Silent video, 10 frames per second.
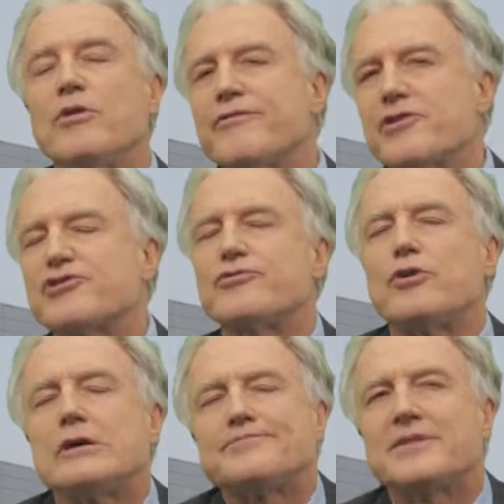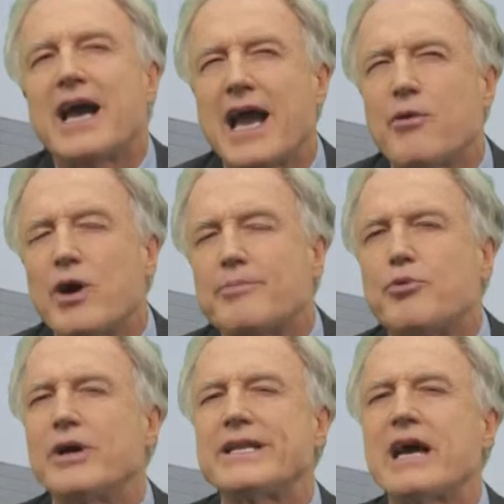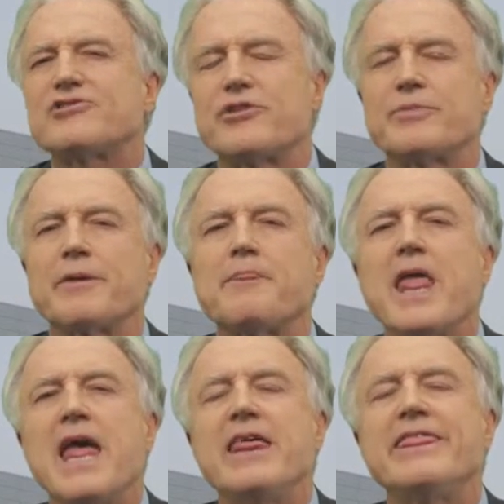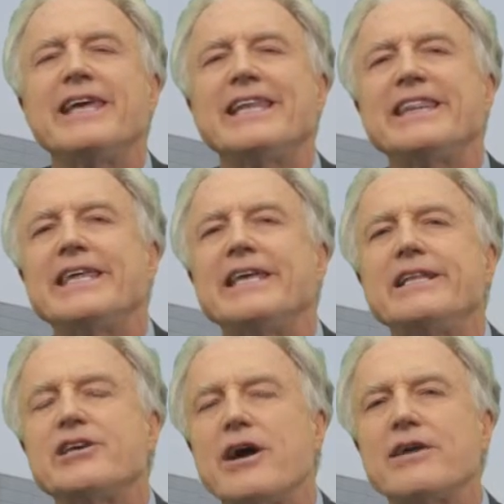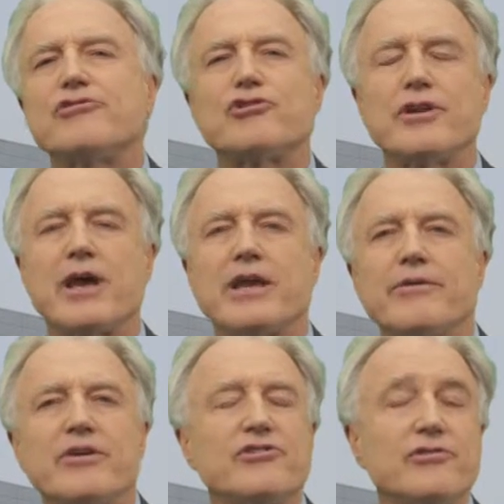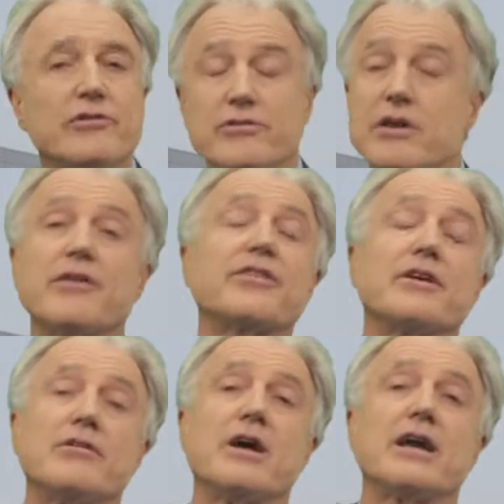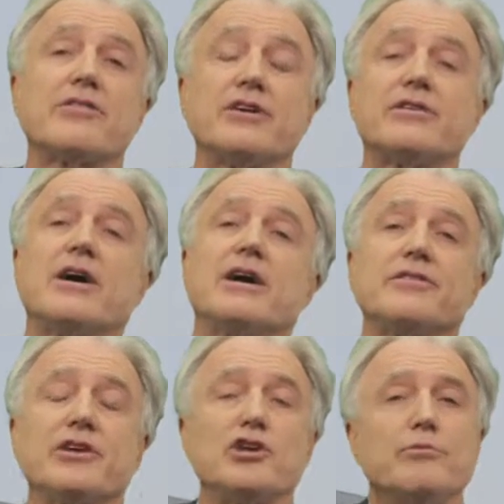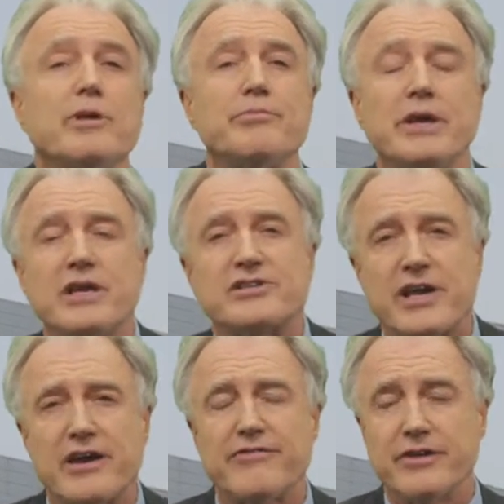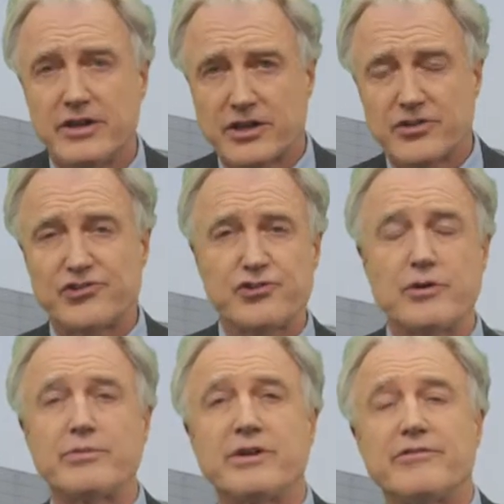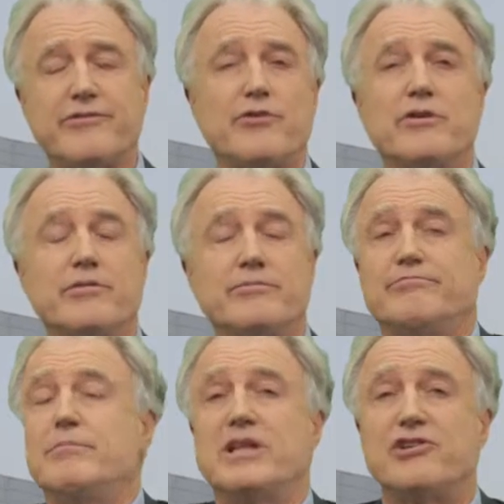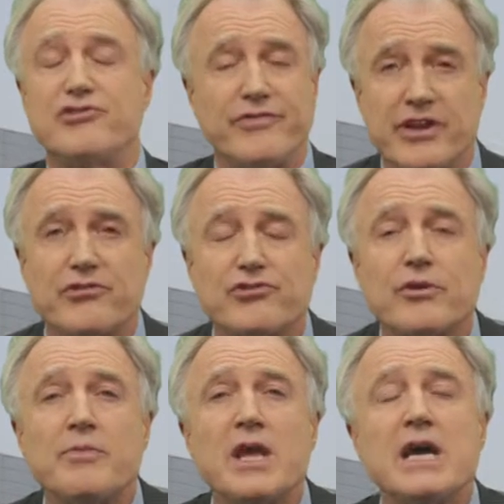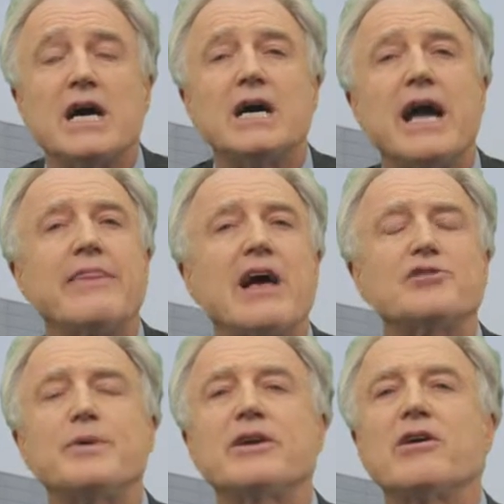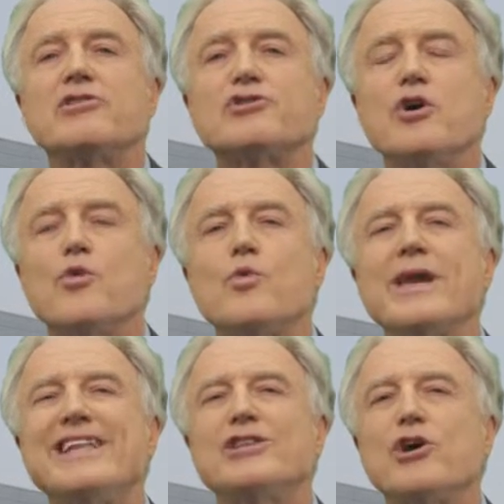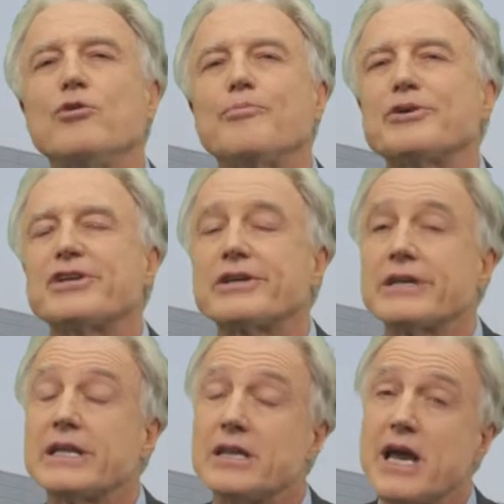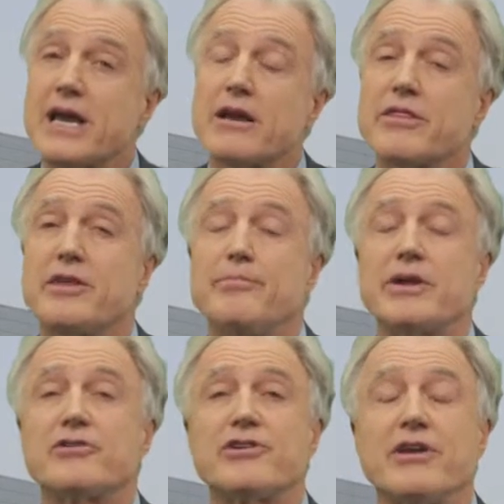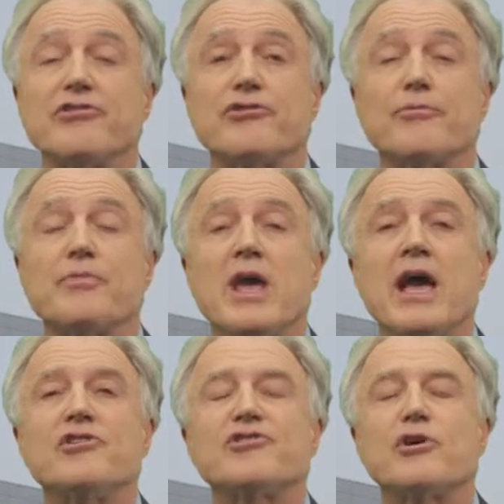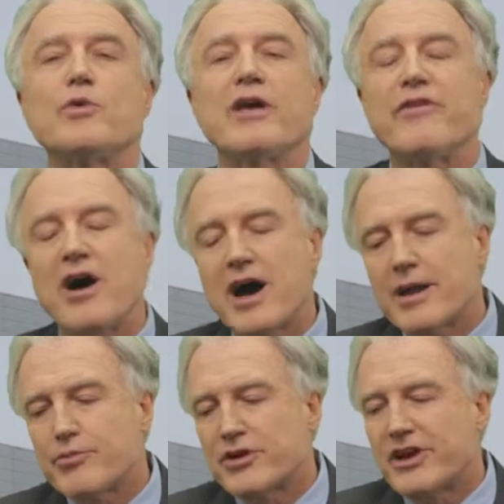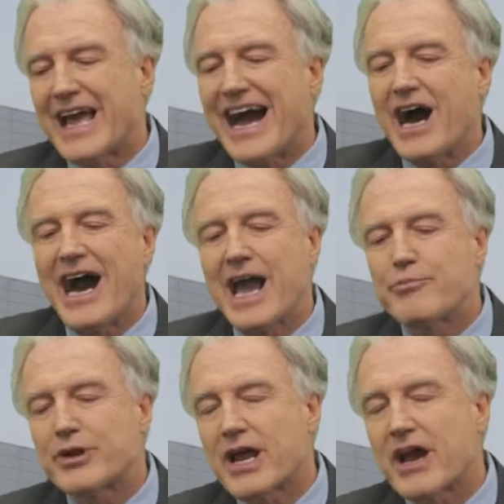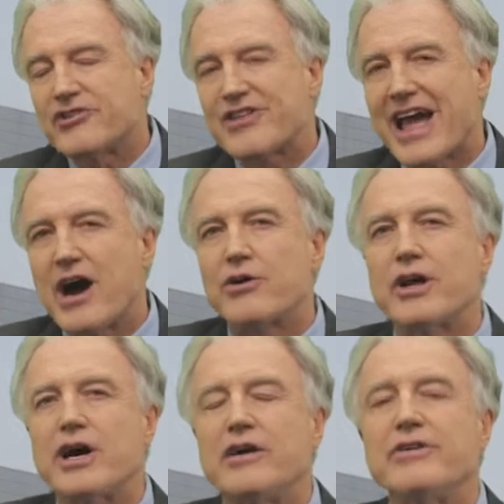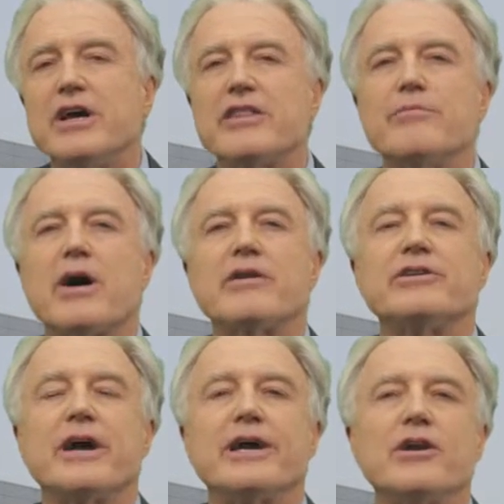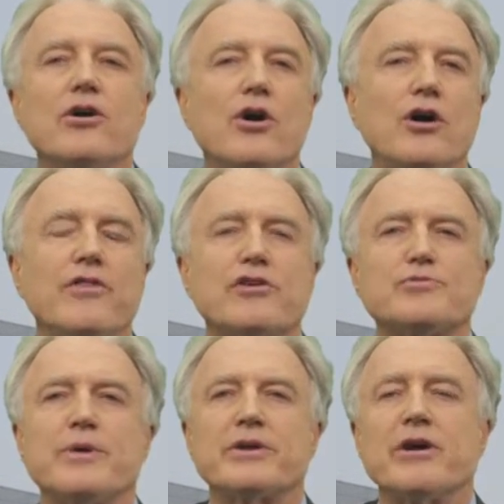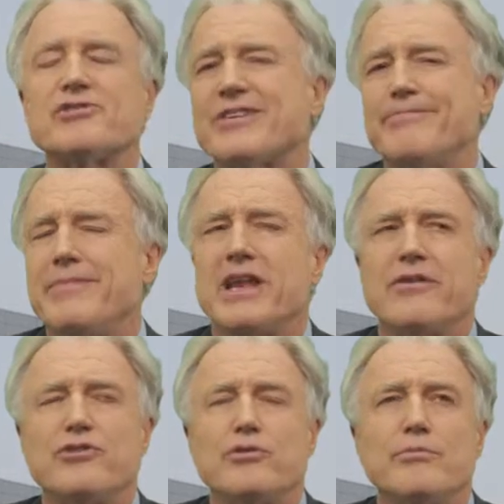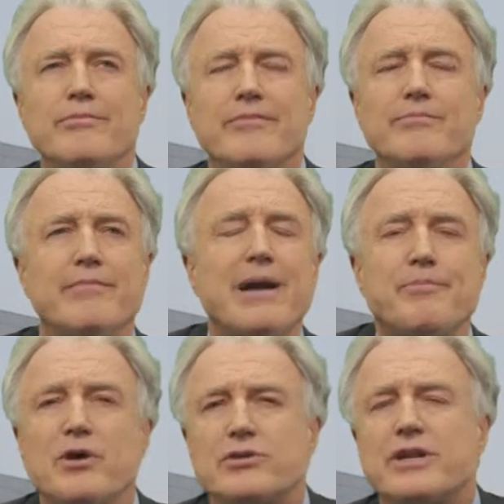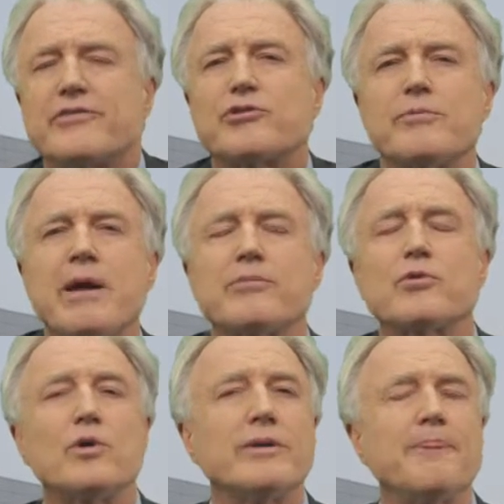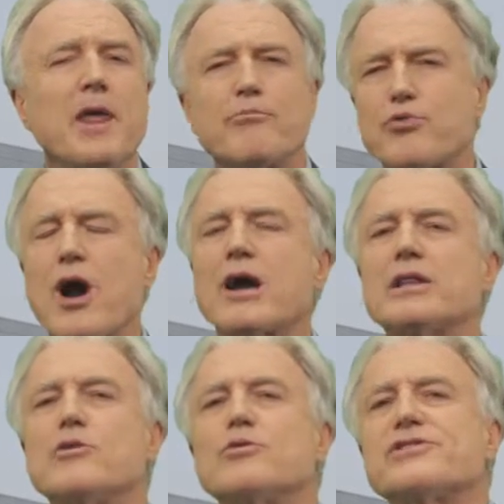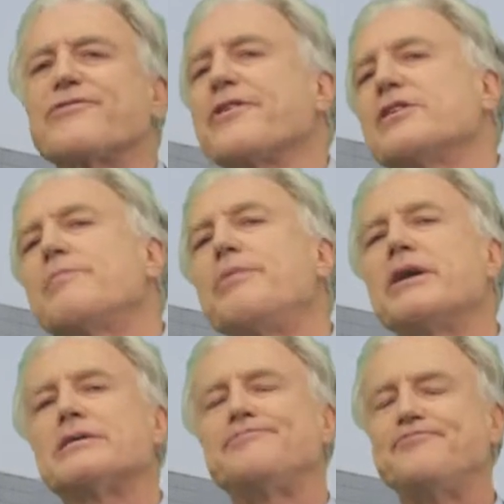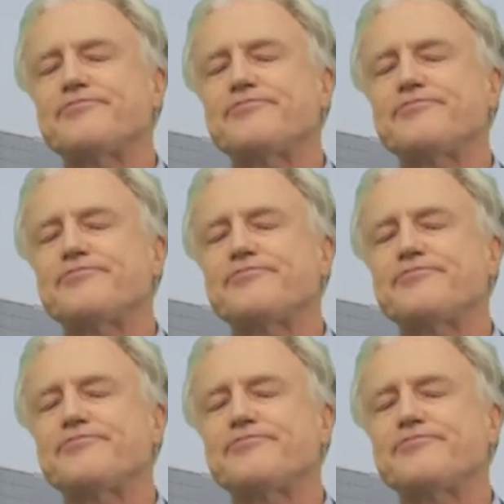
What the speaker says: Well, first of all, I want to point out something. That the diet today is nothing like the diet that human beings have consumed for millions of years. And that's because we don't particularly like the bitter taste. And so we have hybridized out of the modern diet all those bitter notes. Many of you might be old enough to remember when broccoli was fairly bitter.